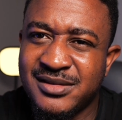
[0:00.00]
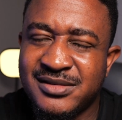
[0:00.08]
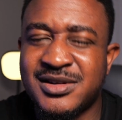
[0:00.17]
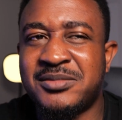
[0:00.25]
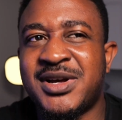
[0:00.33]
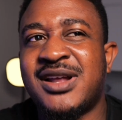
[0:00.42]

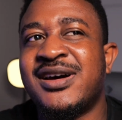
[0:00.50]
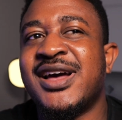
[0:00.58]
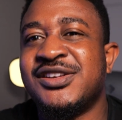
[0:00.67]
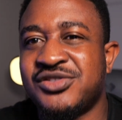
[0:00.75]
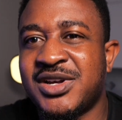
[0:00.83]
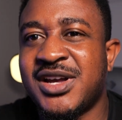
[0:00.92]
some kind of
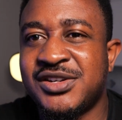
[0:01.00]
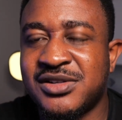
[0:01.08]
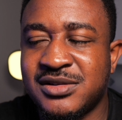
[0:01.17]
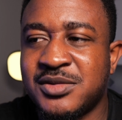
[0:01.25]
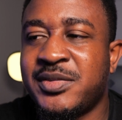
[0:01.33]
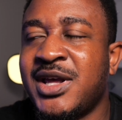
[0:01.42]

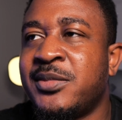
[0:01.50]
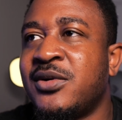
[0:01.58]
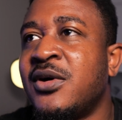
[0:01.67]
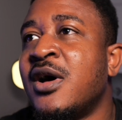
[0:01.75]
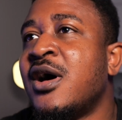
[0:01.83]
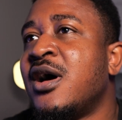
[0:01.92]
education to
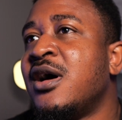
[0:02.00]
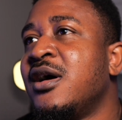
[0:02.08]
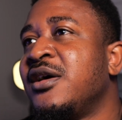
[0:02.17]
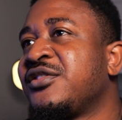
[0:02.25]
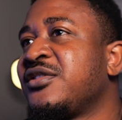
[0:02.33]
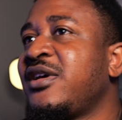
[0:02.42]
people.
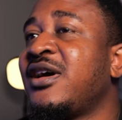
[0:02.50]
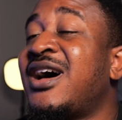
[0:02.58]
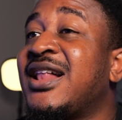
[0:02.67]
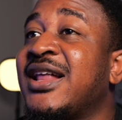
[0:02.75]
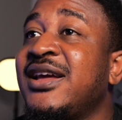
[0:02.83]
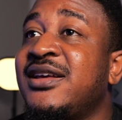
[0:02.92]
So yeah,
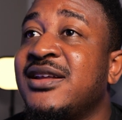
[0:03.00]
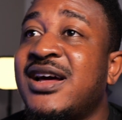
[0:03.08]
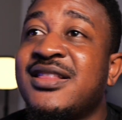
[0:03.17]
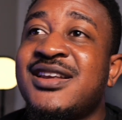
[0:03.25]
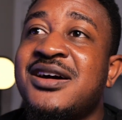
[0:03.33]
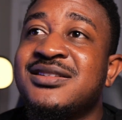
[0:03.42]
I like it. I
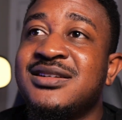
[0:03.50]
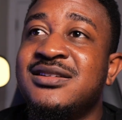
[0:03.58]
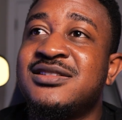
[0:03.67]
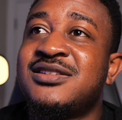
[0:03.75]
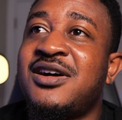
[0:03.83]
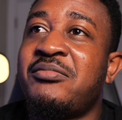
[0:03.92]
think that was a
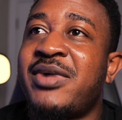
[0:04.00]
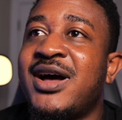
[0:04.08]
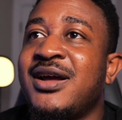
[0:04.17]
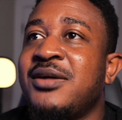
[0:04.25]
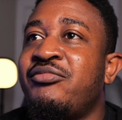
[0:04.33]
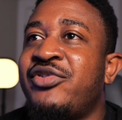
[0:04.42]
good song
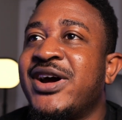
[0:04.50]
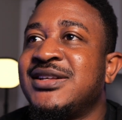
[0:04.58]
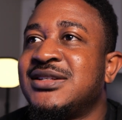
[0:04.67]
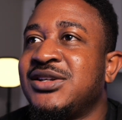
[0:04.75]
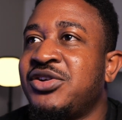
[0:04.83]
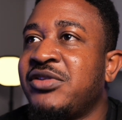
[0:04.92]
by
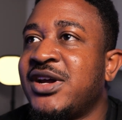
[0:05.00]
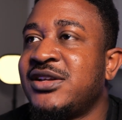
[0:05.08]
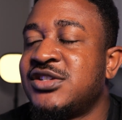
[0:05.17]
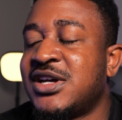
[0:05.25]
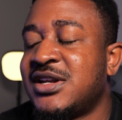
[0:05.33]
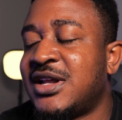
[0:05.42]
Bryson Gray,
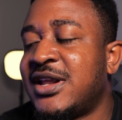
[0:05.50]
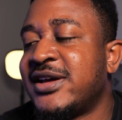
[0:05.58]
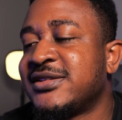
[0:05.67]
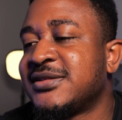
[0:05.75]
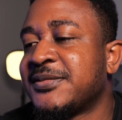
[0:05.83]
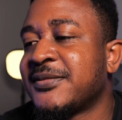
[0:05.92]

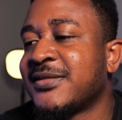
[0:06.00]
Genderless.